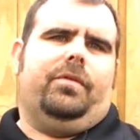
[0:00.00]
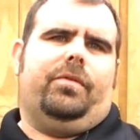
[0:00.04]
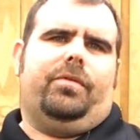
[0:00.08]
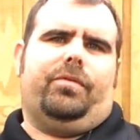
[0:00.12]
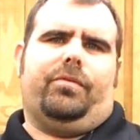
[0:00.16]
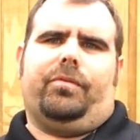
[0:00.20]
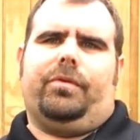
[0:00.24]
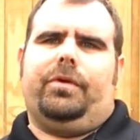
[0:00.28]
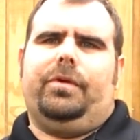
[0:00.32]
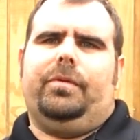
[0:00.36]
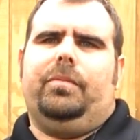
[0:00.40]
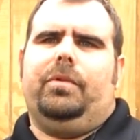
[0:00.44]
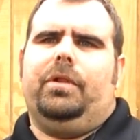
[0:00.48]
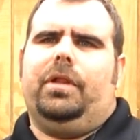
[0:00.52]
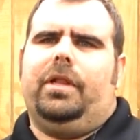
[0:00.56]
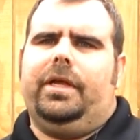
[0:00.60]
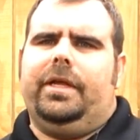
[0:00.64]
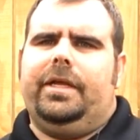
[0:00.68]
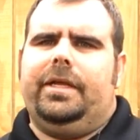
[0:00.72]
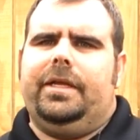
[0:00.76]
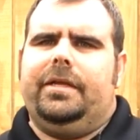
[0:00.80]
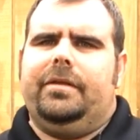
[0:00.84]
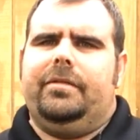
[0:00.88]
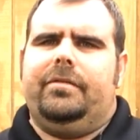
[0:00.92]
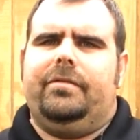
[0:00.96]
3
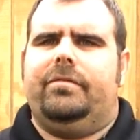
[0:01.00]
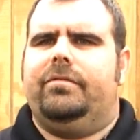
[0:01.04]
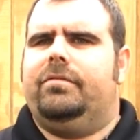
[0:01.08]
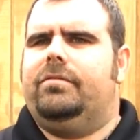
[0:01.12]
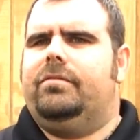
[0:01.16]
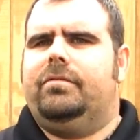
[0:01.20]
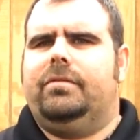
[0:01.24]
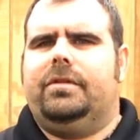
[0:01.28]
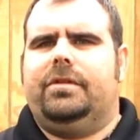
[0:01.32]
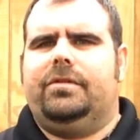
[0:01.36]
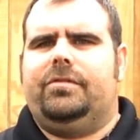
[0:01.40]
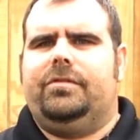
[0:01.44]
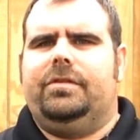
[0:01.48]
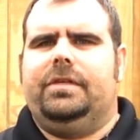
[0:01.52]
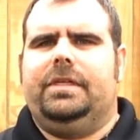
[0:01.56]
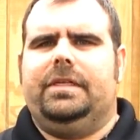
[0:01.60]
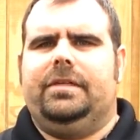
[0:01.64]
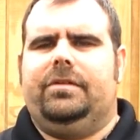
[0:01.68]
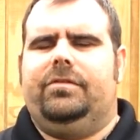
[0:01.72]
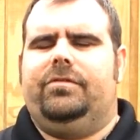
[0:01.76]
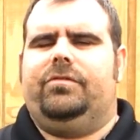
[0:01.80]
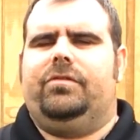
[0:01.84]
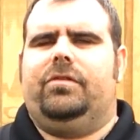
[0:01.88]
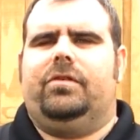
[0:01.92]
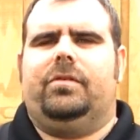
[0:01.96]
blades that you need
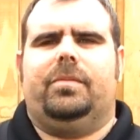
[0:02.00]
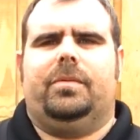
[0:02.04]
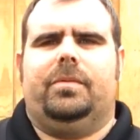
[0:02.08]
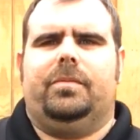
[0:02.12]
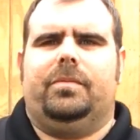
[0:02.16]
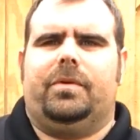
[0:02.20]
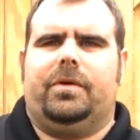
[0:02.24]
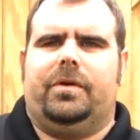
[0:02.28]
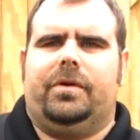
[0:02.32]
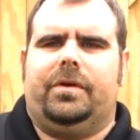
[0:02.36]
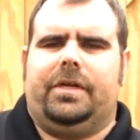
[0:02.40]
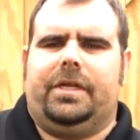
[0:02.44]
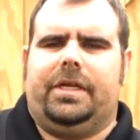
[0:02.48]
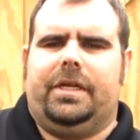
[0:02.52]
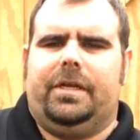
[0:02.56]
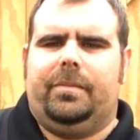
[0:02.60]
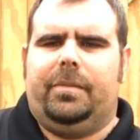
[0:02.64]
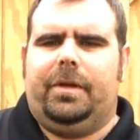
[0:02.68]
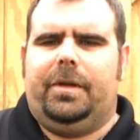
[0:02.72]
to sharpen per day,